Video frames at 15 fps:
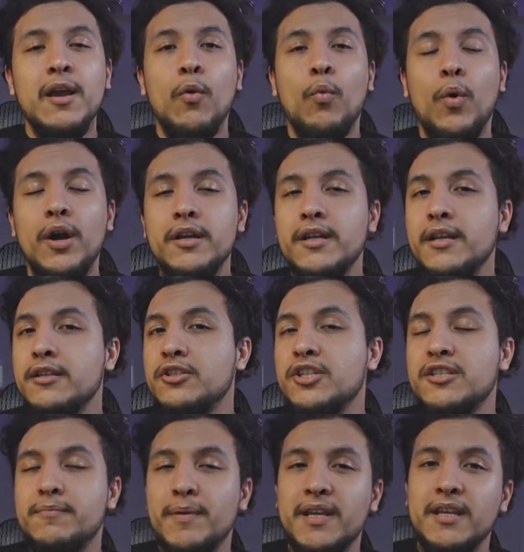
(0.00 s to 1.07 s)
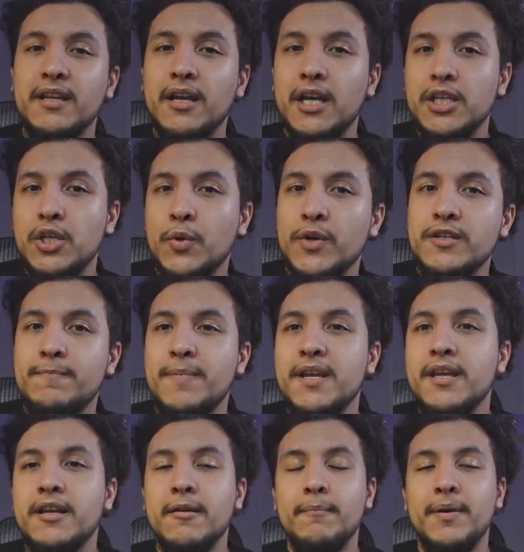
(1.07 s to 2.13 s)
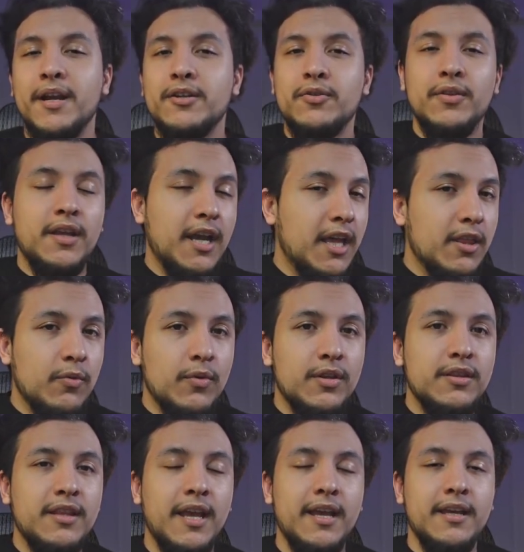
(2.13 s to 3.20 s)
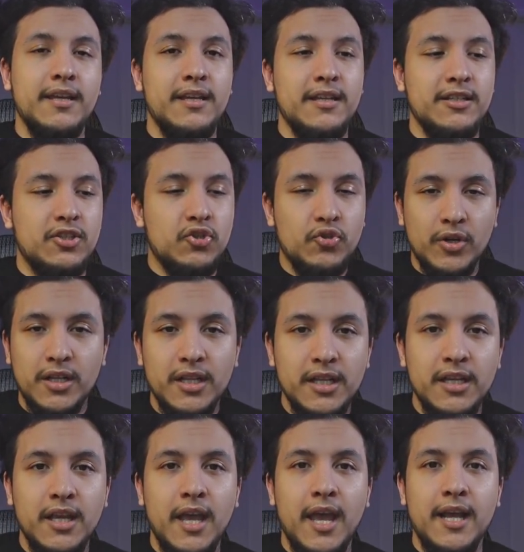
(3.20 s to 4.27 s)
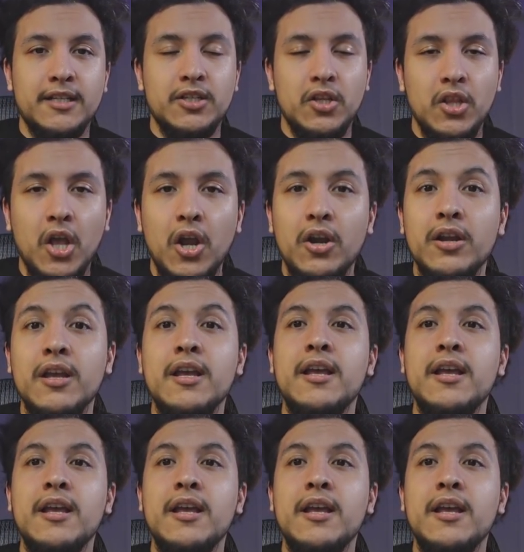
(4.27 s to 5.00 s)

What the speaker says: One just being a USB compared to the other one that is strictly XLR,